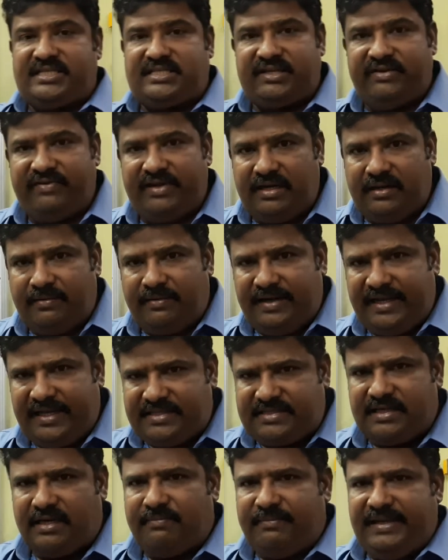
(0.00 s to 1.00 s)
in
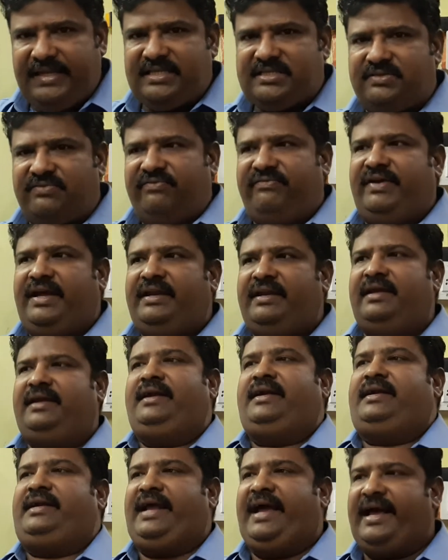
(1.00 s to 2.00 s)
nature means when
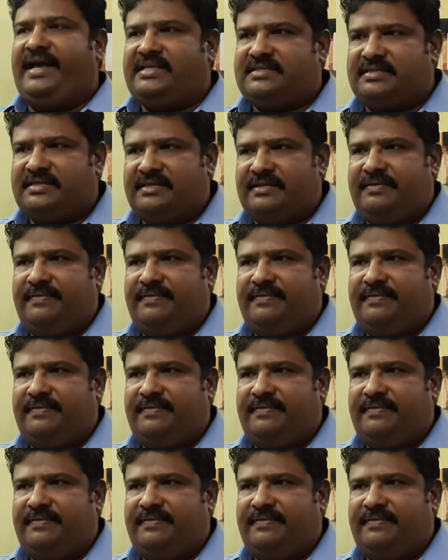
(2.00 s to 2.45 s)
a tax